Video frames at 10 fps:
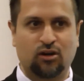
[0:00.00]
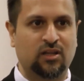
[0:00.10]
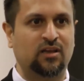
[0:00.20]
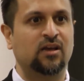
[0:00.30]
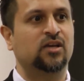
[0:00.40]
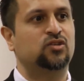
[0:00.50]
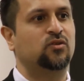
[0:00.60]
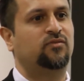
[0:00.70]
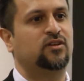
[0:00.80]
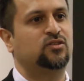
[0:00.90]
early
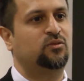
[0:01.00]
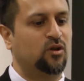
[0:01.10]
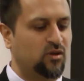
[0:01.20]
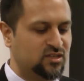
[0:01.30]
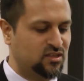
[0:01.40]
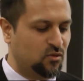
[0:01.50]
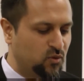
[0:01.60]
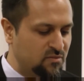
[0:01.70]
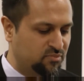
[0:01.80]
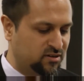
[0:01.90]
Sufis who are known as the
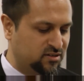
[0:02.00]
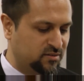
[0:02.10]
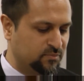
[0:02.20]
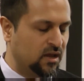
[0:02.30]
weepers.